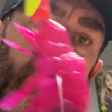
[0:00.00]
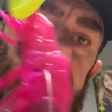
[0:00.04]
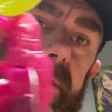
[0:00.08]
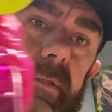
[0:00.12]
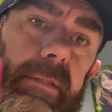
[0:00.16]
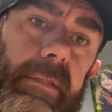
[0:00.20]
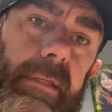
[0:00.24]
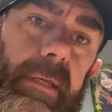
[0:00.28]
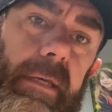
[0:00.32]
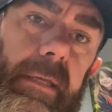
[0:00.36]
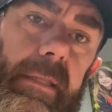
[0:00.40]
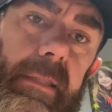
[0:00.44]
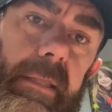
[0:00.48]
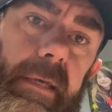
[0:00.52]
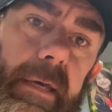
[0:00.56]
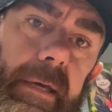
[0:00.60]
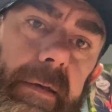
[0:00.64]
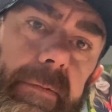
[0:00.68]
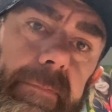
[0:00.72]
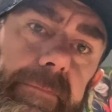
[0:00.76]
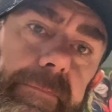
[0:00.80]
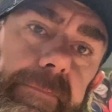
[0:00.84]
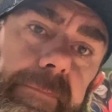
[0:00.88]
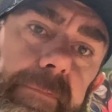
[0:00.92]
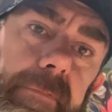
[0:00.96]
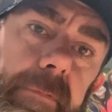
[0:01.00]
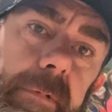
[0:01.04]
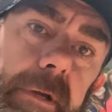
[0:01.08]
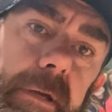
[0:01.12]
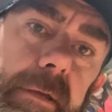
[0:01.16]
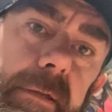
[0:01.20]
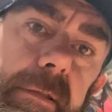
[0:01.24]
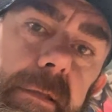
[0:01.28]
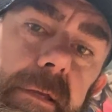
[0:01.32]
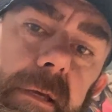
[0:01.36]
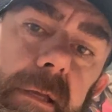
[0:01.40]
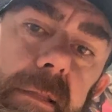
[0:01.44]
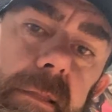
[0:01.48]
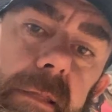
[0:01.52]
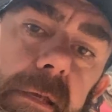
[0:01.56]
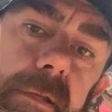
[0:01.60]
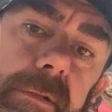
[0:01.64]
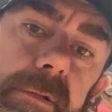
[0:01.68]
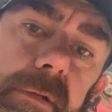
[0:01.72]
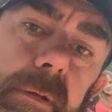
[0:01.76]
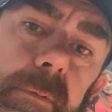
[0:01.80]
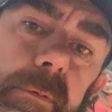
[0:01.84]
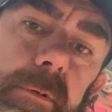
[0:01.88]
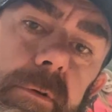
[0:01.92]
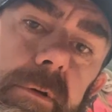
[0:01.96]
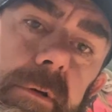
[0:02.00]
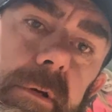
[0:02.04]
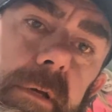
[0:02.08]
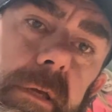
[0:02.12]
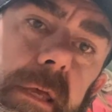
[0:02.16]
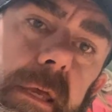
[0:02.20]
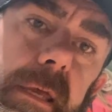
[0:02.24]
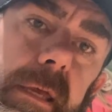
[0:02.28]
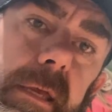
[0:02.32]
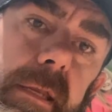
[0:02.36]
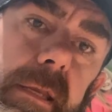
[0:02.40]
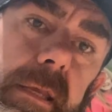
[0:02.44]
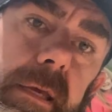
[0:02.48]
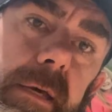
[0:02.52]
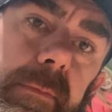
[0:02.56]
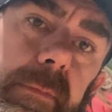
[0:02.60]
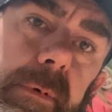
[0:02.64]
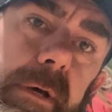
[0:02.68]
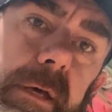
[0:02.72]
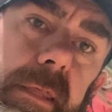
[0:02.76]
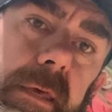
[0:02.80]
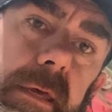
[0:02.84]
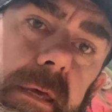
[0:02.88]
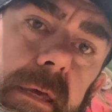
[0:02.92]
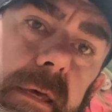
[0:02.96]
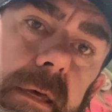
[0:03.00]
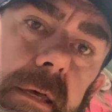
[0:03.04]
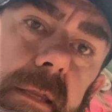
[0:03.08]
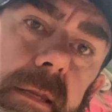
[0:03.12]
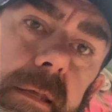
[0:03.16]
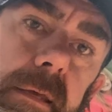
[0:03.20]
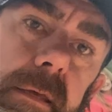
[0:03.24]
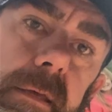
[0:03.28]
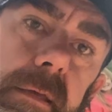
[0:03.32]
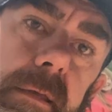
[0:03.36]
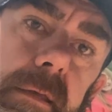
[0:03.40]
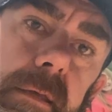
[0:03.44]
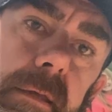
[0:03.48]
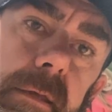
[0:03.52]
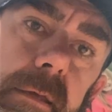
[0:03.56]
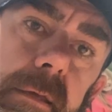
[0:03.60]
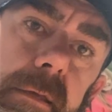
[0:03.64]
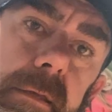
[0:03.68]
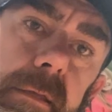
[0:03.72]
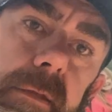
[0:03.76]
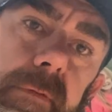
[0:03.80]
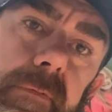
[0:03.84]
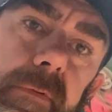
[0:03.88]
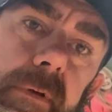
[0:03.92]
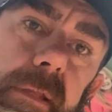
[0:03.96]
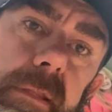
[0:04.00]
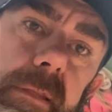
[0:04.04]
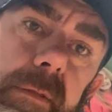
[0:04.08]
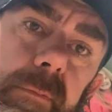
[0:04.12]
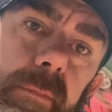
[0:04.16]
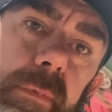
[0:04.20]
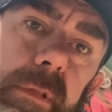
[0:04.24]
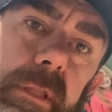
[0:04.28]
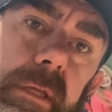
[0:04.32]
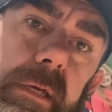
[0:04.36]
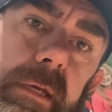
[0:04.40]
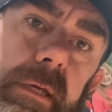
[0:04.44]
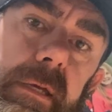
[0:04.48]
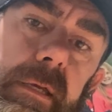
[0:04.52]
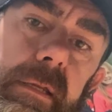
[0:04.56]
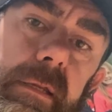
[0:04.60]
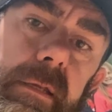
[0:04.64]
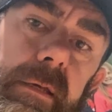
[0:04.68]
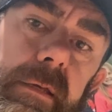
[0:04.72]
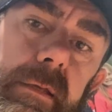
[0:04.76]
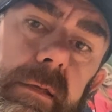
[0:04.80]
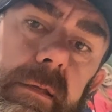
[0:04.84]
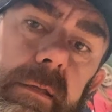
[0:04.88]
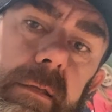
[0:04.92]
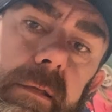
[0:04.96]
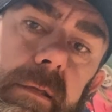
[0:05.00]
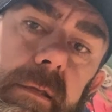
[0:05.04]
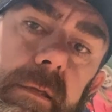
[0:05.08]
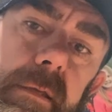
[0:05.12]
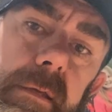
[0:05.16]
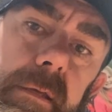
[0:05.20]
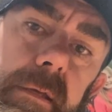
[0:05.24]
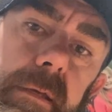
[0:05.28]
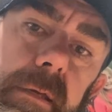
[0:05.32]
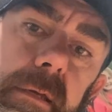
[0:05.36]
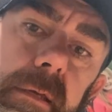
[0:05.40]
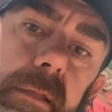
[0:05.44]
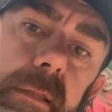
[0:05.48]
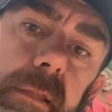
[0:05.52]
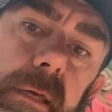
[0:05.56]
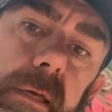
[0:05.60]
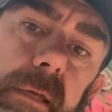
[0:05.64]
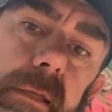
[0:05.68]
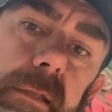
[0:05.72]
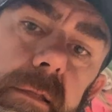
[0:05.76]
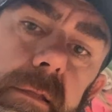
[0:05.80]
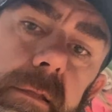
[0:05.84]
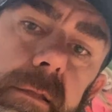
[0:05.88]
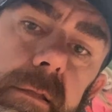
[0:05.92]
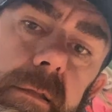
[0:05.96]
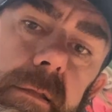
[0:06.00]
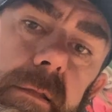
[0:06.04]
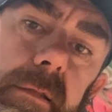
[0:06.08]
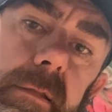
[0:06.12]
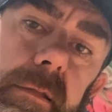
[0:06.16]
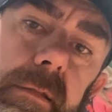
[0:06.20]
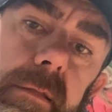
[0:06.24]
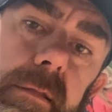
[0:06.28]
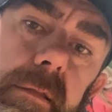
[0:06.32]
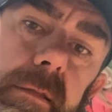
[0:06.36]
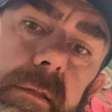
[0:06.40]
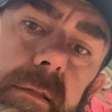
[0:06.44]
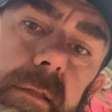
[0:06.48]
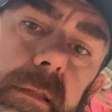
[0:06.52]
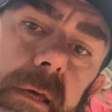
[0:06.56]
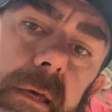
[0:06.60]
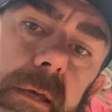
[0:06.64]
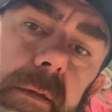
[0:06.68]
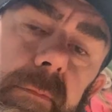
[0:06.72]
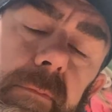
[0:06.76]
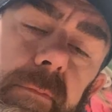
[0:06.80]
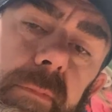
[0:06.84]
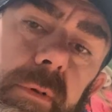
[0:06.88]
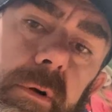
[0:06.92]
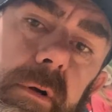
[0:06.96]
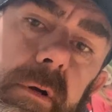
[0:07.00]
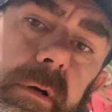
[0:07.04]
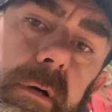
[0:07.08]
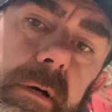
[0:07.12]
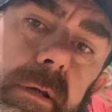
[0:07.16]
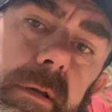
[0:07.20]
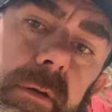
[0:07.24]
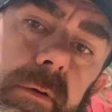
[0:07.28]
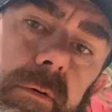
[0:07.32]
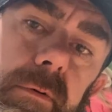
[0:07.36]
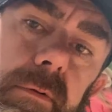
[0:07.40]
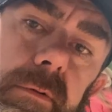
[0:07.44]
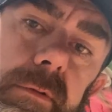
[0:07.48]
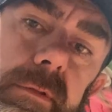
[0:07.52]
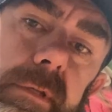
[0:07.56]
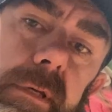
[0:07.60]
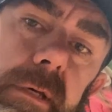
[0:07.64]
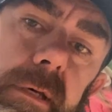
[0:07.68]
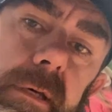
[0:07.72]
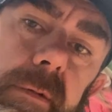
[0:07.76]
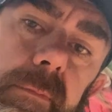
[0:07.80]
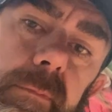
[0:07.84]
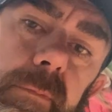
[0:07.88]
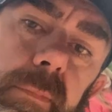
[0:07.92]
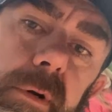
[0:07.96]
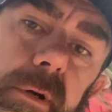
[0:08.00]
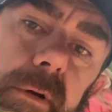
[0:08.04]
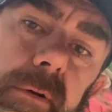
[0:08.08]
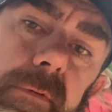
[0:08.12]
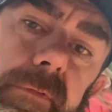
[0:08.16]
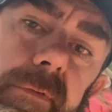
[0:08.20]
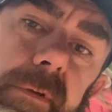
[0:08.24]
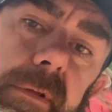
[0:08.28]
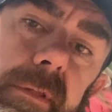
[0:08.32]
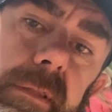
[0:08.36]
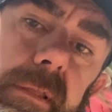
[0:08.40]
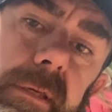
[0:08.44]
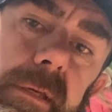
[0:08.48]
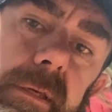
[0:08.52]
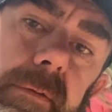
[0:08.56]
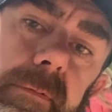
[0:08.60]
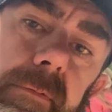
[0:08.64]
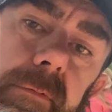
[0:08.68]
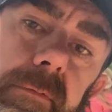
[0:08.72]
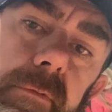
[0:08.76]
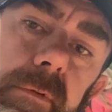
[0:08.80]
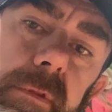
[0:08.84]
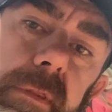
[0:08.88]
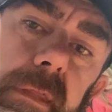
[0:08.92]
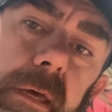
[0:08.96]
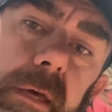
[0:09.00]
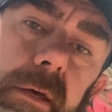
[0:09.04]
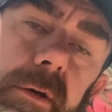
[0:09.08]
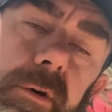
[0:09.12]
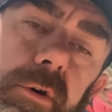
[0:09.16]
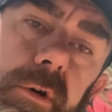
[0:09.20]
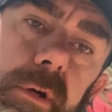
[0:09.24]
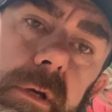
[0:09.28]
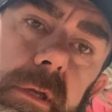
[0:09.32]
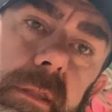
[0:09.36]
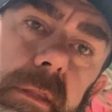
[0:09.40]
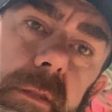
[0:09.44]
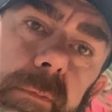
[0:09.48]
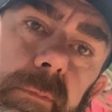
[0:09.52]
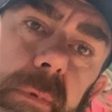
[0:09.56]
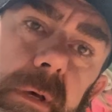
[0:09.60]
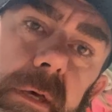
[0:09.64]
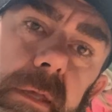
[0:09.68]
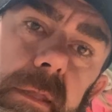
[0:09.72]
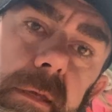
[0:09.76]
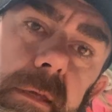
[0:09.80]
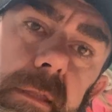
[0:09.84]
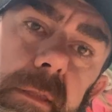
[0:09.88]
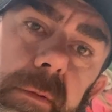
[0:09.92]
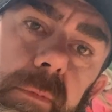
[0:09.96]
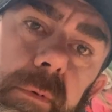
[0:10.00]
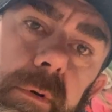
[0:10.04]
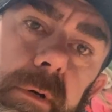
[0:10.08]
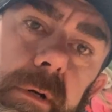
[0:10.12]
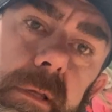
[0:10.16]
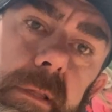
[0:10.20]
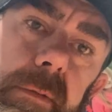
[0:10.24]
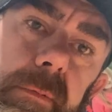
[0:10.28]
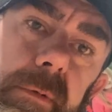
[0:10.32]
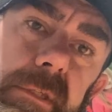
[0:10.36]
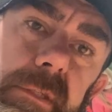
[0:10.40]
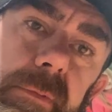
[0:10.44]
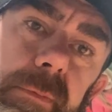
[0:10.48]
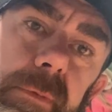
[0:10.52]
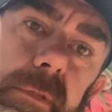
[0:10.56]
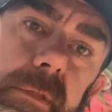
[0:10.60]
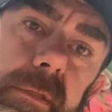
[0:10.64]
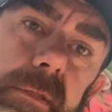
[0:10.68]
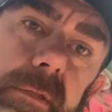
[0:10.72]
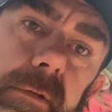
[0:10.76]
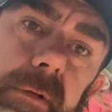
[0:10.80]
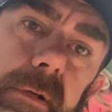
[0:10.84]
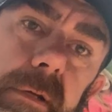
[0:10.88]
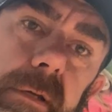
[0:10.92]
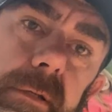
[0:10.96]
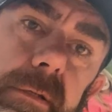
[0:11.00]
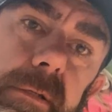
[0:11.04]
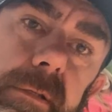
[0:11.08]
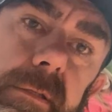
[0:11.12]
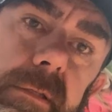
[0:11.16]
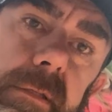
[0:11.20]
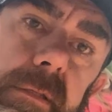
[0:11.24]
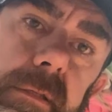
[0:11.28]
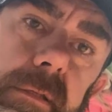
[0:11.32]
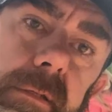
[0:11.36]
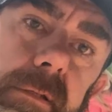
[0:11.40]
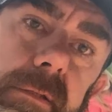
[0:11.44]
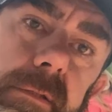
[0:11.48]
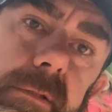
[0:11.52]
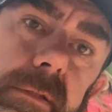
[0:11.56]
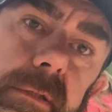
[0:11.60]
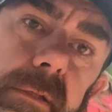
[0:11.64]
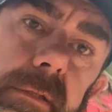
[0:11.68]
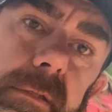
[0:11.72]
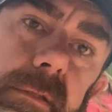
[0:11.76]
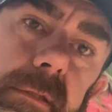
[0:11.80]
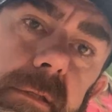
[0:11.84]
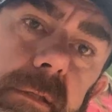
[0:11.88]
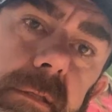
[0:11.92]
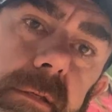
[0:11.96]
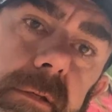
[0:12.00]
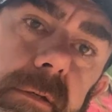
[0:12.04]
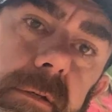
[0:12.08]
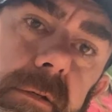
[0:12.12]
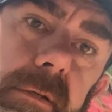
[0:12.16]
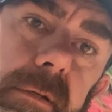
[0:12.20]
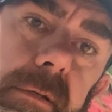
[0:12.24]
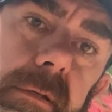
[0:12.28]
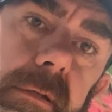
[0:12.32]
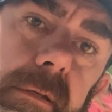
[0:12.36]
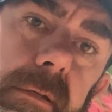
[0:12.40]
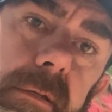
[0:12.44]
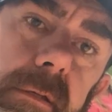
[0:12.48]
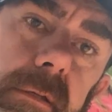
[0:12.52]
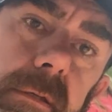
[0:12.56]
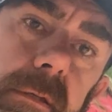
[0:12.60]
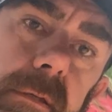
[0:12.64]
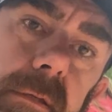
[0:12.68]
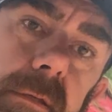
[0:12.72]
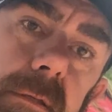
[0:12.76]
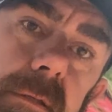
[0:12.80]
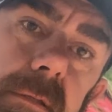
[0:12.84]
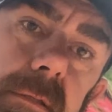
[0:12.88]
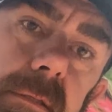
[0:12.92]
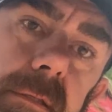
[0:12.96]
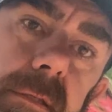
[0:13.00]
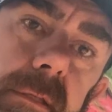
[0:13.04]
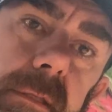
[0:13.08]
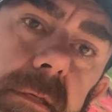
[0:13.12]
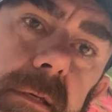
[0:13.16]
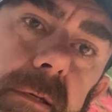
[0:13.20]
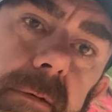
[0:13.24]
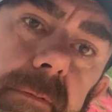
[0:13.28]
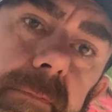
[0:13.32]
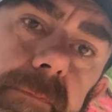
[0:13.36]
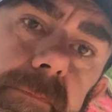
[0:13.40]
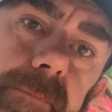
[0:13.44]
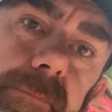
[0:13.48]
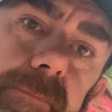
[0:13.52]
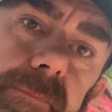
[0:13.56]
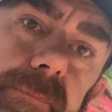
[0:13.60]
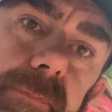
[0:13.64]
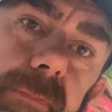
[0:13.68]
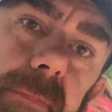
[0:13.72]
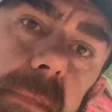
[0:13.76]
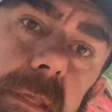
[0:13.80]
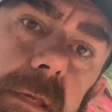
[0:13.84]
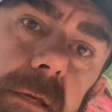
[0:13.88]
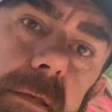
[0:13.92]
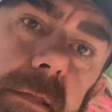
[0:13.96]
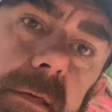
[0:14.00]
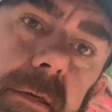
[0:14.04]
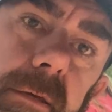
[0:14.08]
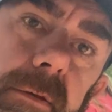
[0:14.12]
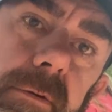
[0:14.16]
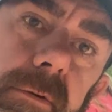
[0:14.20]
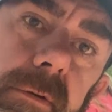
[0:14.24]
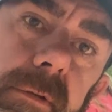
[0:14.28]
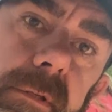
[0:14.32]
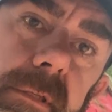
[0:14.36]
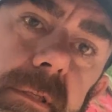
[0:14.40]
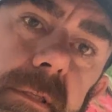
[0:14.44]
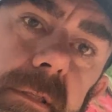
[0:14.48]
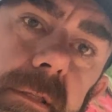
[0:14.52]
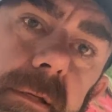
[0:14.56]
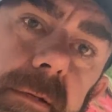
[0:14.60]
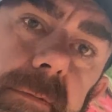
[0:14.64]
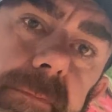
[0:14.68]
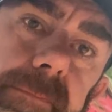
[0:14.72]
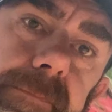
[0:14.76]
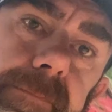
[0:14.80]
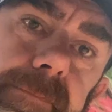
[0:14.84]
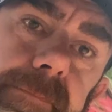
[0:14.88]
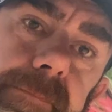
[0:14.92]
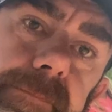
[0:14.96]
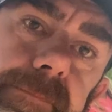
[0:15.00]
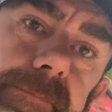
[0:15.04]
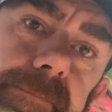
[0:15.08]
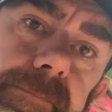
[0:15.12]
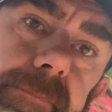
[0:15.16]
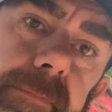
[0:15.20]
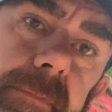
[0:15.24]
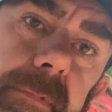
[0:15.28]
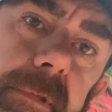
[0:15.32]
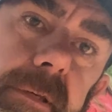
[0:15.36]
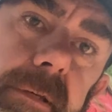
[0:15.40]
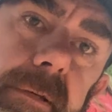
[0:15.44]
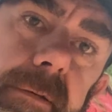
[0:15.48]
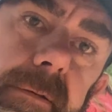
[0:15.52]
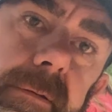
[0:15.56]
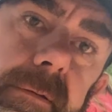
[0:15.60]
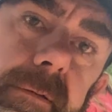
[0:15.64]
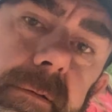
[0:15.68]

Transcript: just like that, right? You got that treble hook hanging down by the head, you've got the blade, and that prawn holds on perfectly with that hook in the belly of the prawn. Let me spin this around just a little so you can see the hook. See that? How that hook's in there, okay?